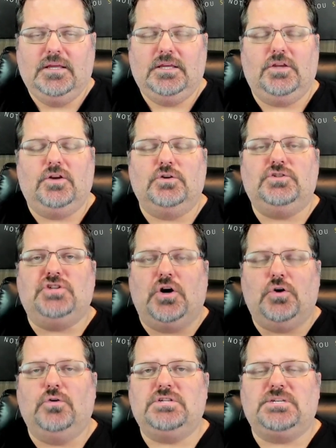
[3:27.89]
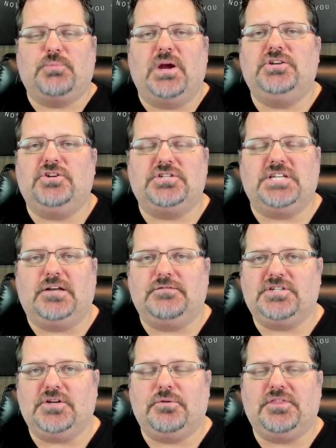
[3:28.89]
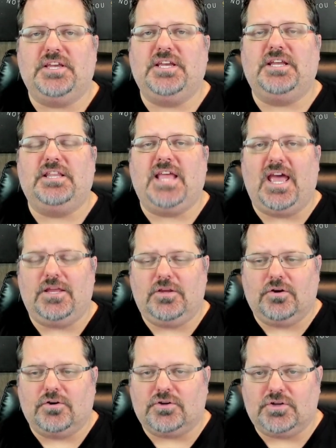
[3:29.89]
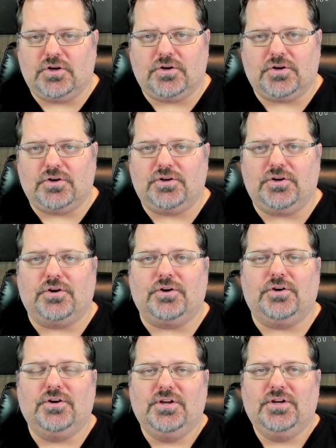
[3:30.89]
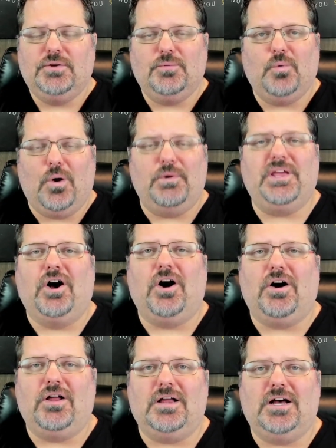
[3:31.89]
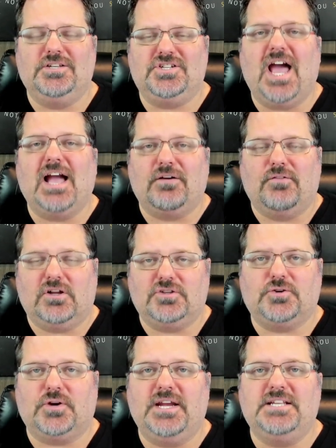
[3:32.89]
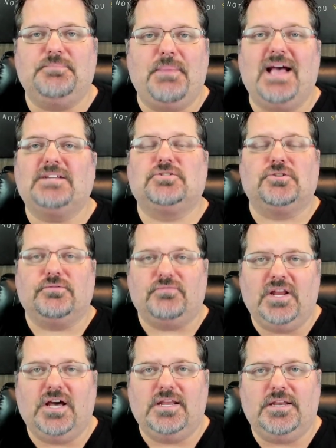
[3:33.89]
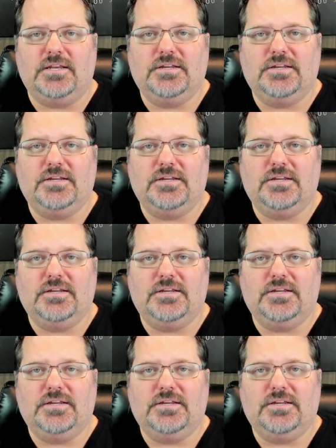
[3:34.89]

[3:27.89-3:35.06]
Don't spread yourself so thin that you're what we call a jack of all trades, master of none.